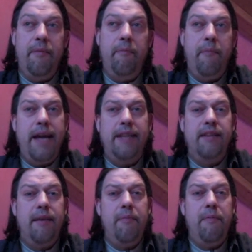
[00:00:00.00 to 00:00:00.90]
make
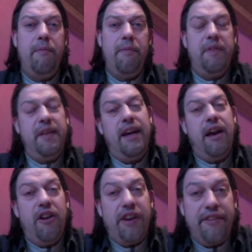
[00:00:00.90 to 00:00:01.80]
something
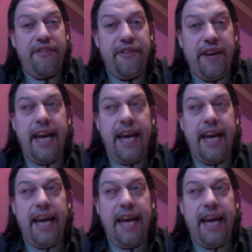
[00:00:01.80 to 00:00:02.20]
out of.